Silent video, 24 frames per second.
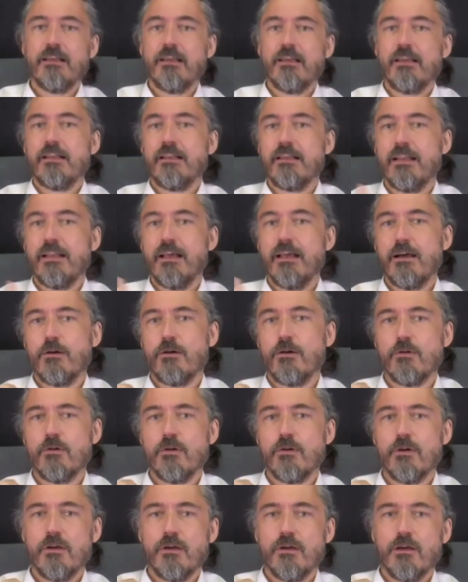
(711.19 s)
and
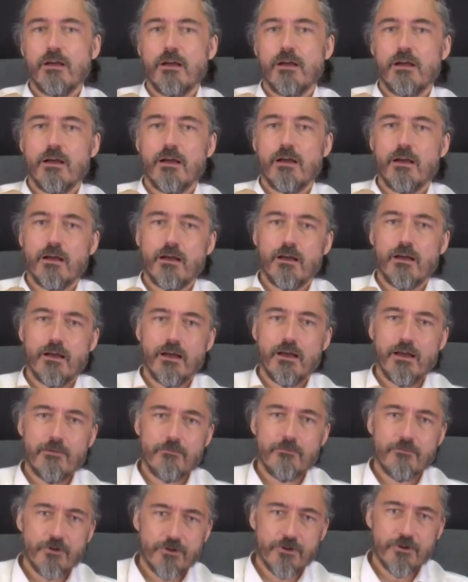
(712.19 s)
now
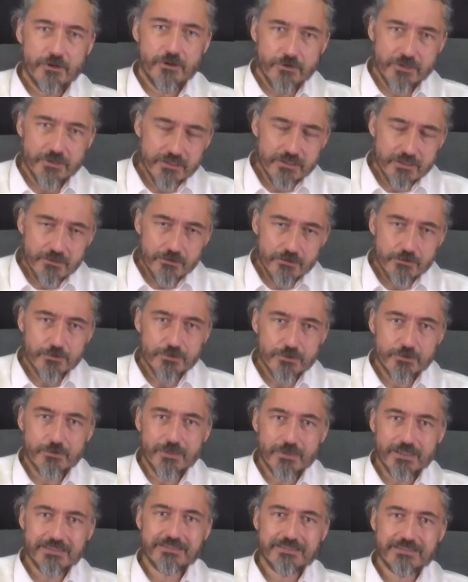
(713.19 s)
I'm very critical with
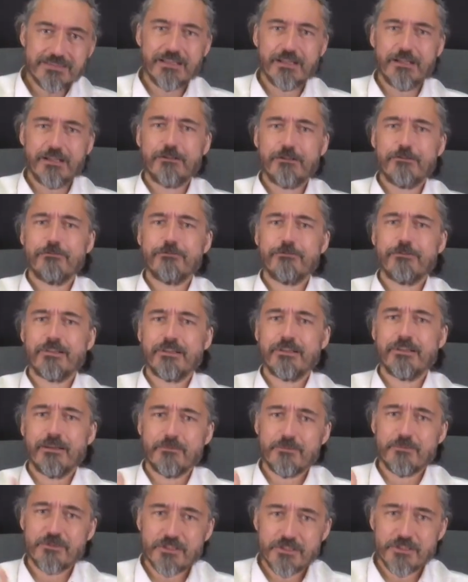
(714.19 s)
myself, and
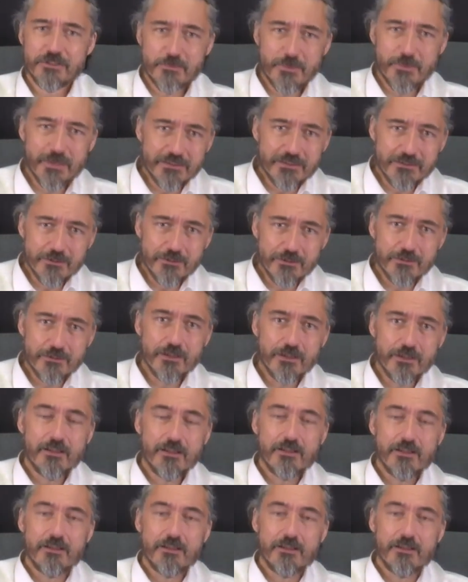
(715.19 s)
I'm judgmental,